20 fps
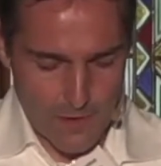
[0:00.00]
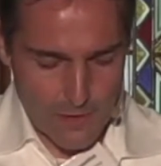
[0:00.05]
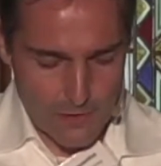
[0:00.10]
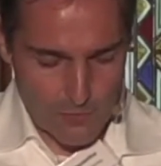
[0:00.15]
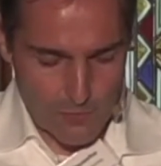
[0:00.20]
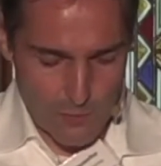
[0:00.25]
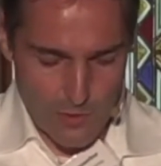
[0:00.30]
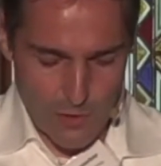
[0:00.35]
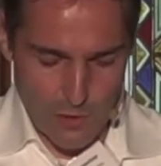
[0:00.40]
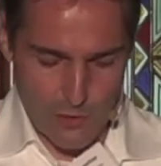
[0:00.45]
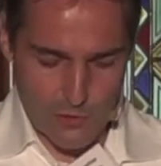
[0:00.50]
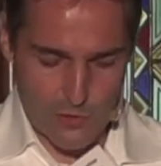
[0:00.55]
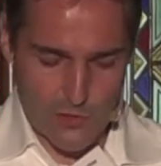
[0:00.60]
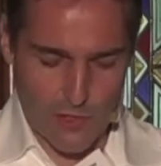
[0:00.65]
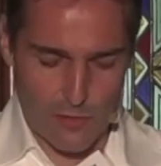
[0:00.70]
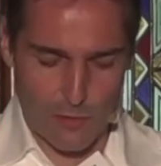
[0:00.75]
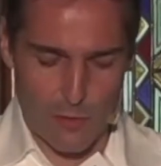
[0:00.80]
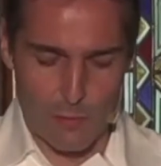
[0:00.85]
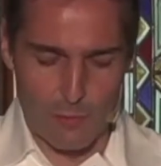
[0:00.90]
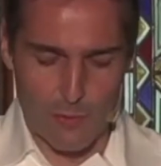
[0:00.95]
So we launched
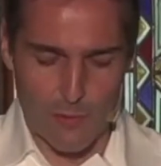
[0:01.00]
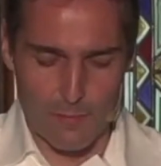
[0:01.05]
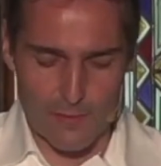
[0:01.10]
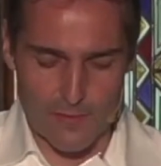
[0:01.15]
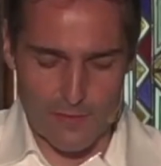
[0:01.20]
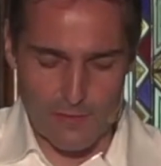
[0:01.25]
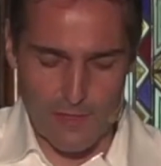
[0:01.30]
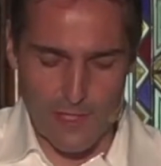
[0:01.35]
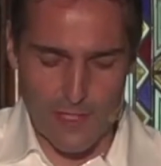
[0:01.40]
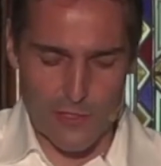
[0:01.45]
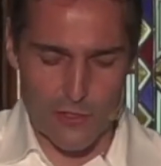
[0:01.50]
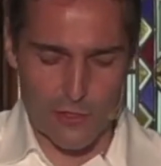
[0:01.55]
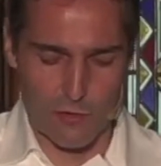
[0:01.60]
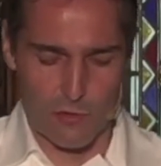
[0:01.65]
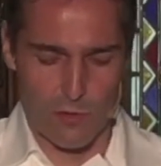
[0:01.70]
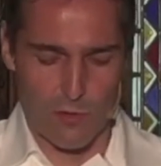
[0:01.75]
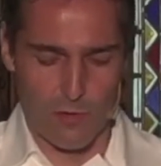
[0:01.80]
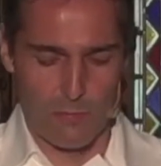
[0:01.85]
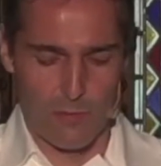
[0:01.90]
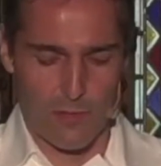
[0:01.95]
our own primitive ledger
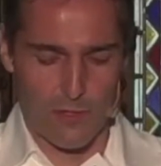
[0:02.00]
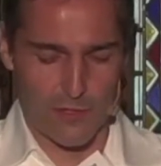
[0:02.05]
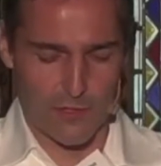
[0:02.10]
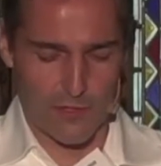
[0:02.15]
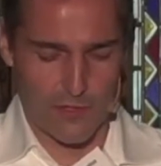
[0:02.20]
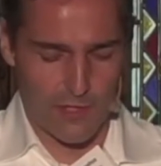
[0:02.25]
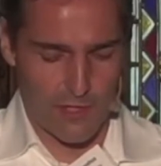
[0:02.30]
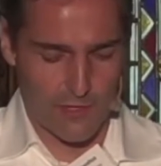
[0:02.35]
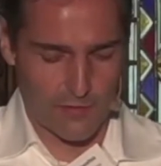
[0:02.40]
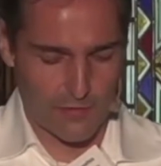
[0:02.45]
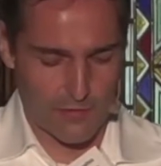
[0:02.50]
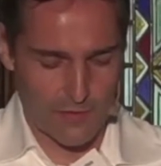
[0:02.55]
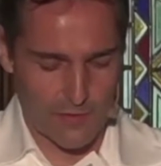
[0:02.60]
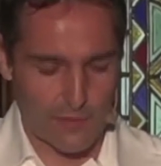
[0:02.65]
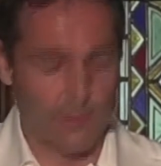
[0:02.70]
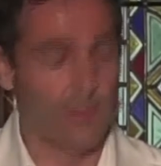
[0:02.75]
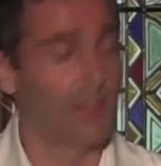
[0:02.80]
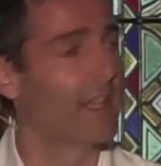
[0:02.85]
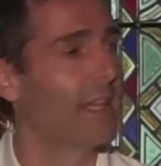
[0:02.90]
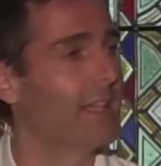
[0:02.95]
called Bartacast
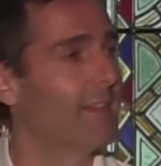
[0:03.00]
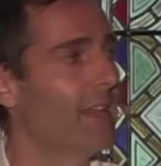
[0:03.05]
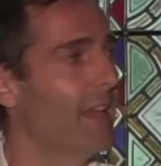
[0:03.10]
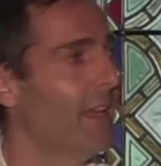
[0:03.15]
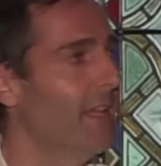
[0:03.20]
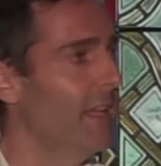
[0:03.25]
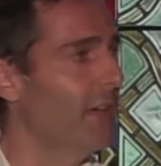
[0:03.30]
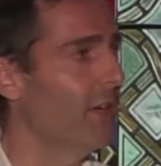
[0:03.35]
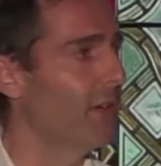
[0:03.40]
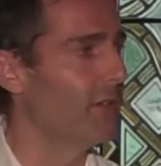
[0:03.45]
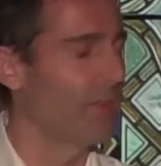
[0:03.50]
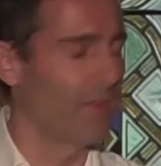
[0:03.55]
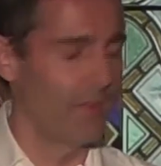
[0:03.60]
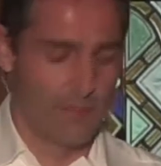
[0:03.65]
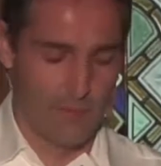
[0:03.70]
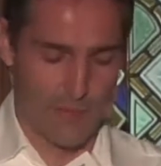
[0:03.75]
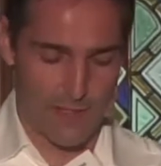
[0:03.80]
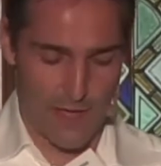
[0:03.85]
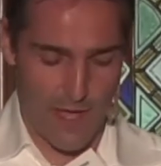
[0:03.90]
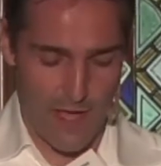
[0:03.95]
exactly 10 years and
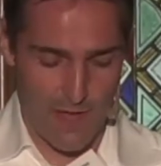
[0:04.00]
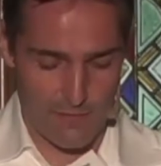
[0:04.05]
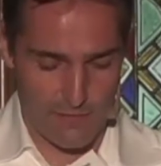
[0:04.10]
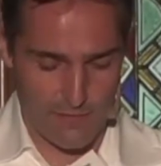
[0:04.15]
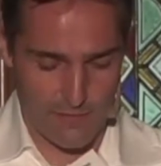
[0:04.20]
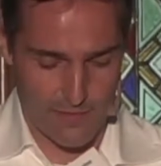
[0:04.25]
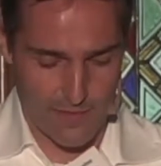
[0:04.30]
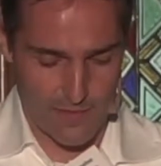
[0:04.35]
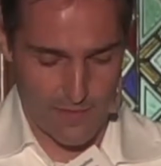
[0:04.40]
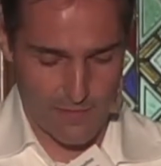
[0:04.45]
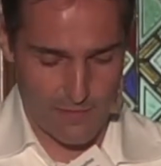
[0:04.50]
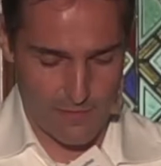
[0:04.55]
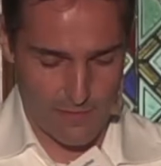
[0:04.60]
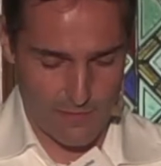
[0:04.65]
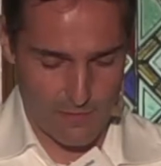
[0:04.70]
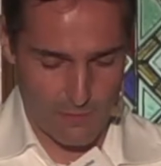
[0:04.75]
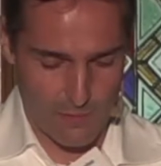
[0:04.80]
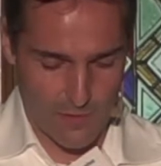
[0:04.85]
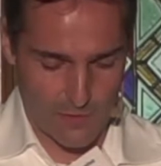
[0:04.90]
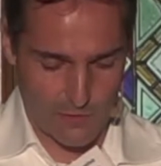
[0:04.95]
3.5
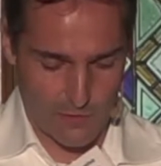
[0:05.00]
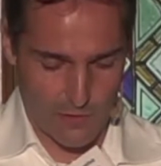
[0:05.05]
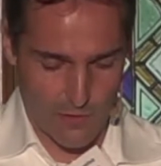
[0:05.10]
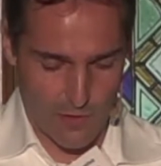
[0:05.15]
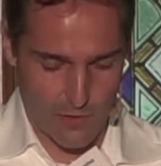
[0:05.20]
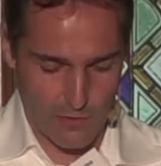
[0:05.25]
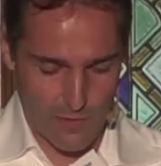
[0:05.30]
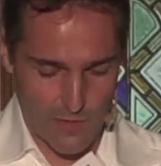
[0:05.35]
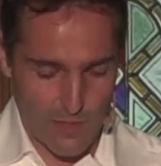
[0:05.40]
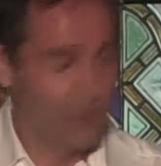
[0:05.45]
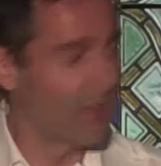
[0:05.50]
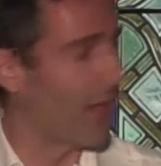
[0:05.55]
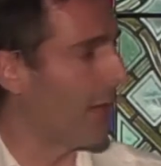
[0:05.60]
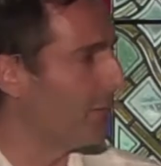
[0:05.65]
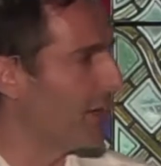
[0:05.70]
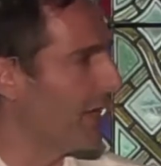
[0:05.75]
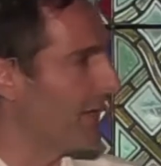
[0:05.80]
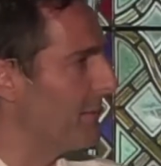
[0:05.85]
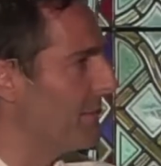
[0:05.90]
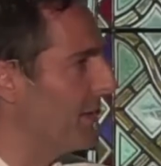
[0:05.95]
weeks ago. So I'm
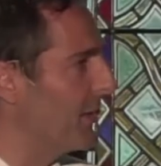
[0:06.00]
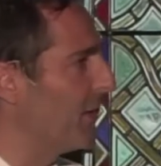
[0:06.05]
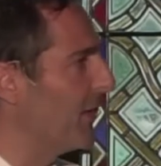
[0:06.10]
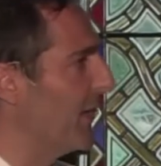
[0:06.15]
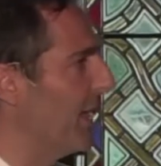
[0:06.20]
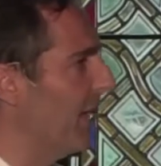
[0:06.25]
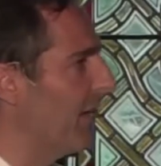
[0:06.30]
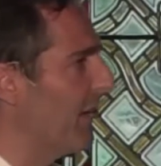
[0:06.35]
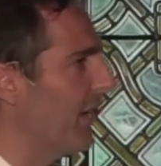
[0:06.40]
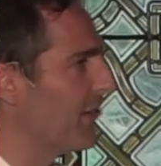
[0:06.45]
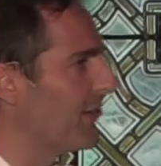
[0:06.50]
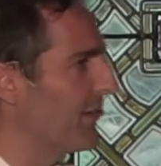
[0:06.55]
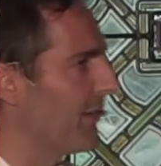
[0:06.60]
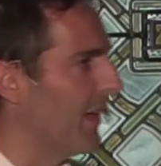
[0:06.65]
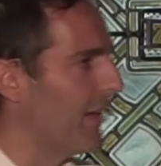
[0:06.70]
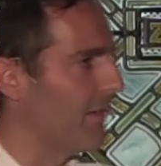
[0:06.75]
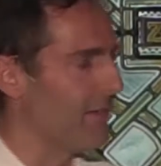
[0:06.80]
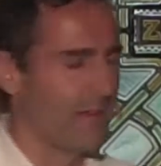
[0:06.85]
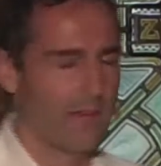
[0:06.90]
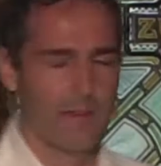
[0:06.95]
not a millionaire. I still
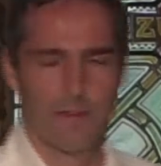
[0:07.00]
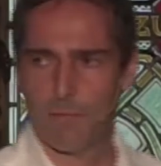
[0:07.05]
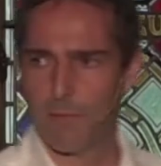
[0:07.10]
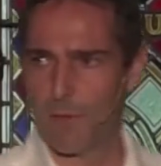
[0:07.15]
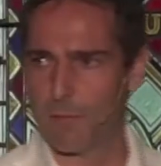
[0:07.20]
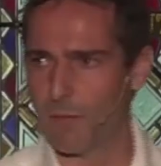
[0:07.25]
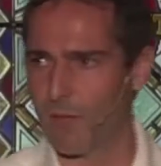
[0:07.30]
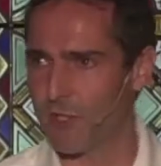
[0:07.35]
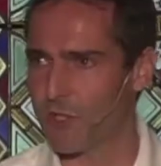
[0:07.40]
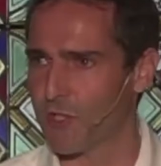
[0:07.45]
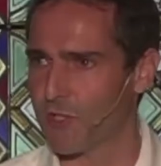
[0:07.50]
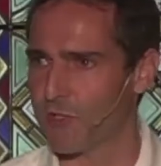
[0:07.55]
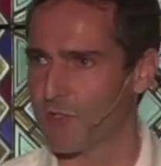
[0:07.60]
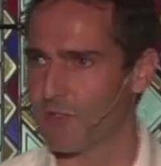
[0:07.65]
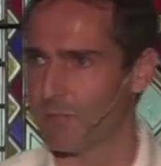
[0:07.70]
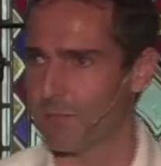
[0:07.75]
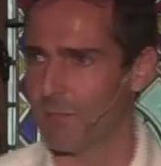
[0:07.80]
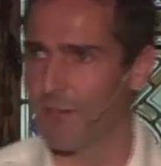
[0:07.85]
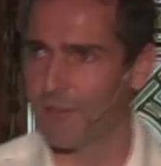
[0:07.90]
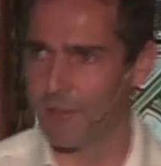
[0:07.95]
have my precious
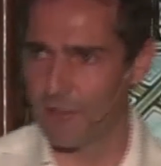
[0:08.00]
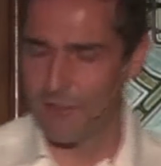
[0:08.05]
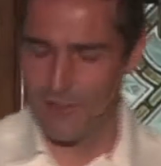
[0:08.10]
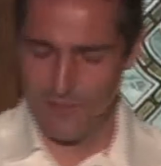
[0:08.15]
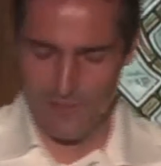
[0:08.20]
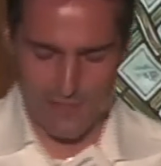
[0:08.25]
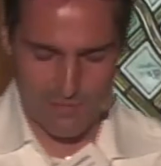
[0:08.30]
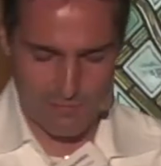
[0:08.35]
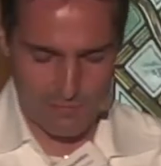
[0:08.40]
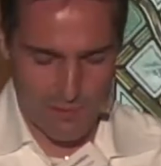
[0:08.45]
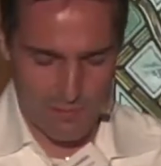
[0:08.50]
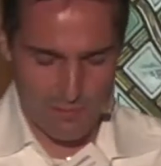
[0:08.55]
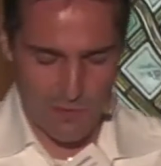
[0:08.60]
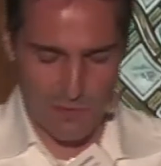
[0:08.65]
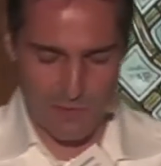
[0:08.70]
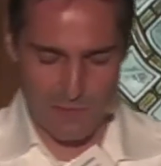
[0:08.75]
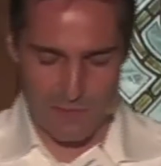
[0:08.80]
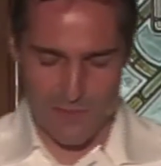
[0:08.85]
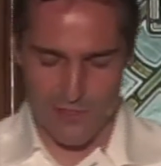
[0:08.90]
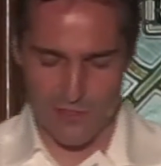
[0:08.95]
bicycle as my
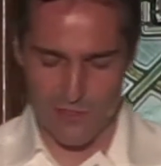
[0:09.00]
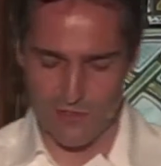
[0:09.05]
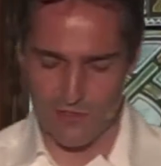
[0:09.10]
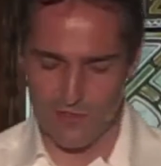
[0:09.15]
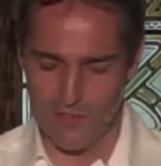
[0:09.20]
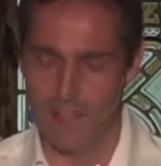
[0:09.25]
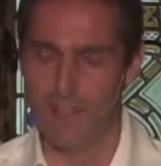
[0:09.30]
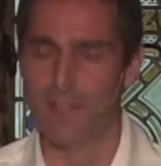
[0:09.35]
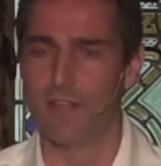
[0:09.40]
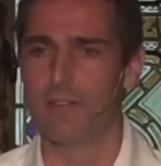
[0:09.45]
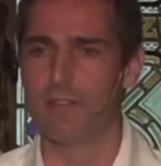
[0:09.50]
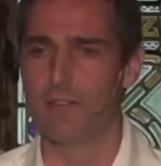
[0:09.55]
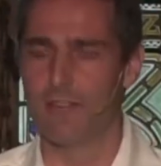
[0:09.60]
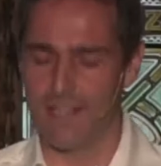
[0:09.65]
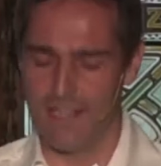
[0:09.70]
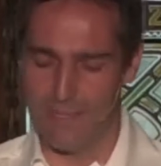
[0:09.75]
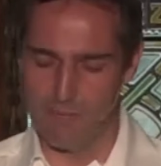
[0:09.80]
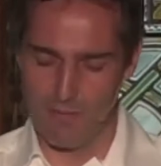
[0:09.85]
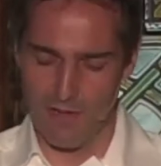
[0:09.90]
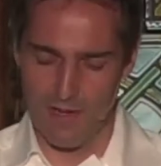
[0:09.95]
most precious
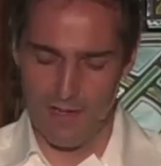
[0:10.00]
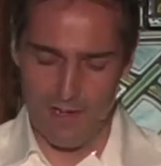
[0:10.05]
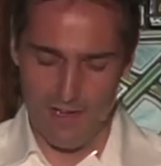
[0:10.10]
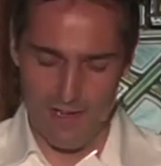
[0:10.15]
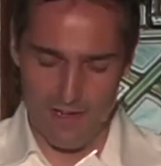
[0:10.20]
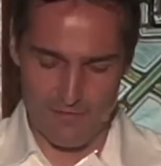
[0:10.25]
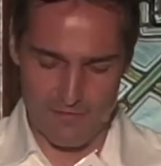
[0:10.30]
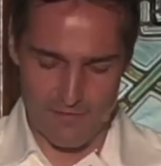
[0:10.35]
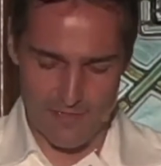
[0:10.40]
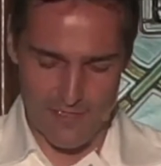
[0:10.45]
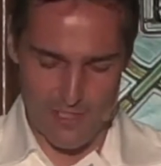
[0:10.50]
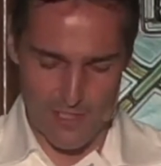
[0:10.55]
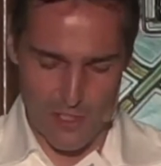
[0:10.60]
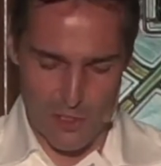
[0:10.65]
thing in my life.